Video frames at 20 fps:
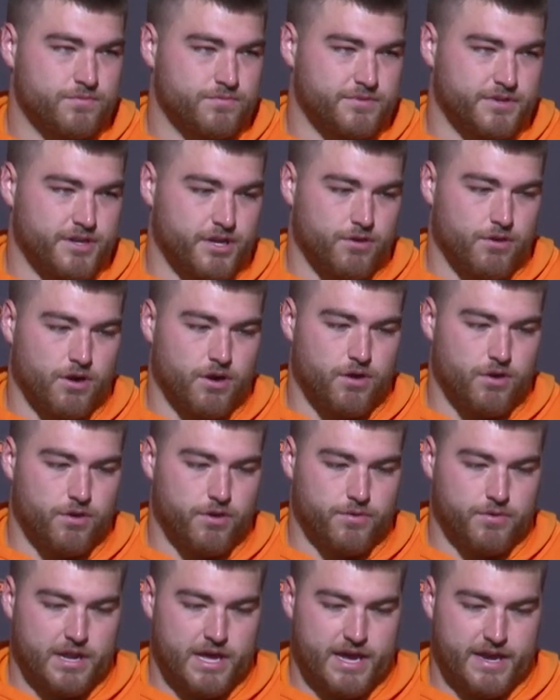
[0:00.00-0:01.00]
you know, our
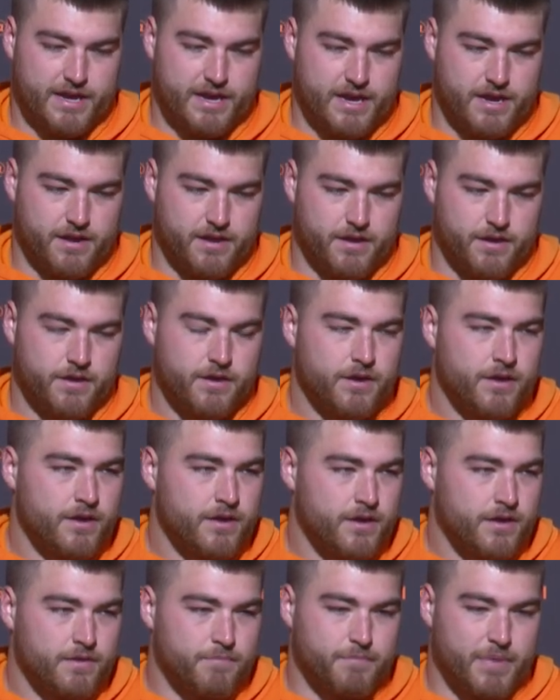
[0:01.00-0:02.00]
whole line kind of
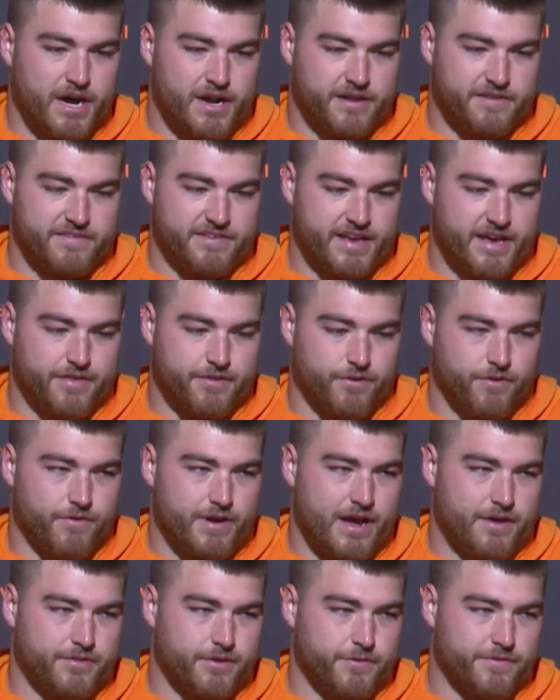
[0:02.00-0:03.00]
bonded together
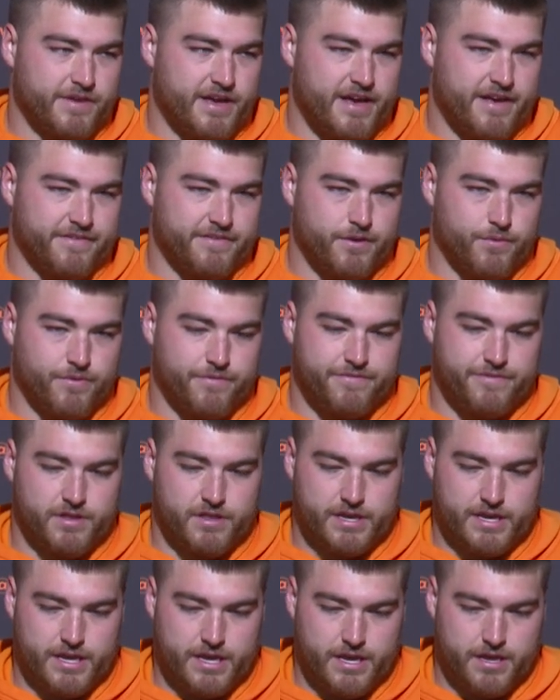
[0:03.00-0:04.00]
around those guys that were
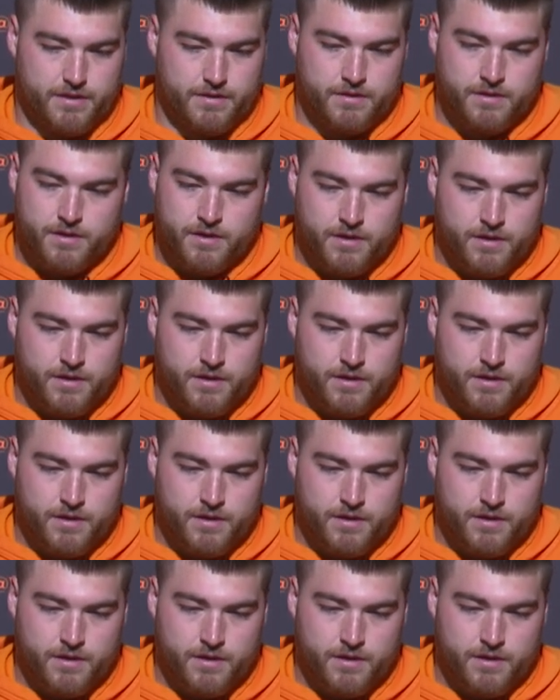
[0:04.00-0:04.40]
filling in,